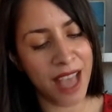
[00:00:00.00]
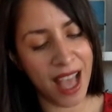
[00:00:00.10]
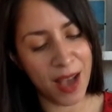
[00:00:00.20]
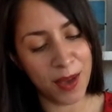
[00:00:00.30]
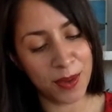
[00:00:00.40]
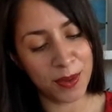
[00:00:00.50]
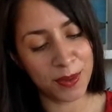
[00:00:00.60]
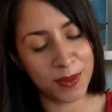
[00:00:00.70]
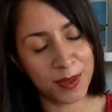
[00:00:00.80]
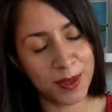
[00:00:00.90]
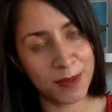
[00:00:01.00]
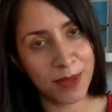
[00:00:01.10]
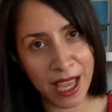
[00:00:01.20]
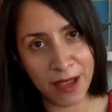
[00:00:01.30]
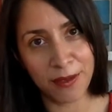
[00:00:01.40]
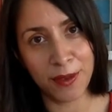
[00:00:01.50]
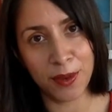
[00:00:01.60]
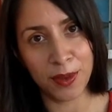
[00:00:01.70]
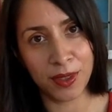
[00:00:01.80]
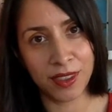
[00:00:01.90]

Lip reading: how to play a fool.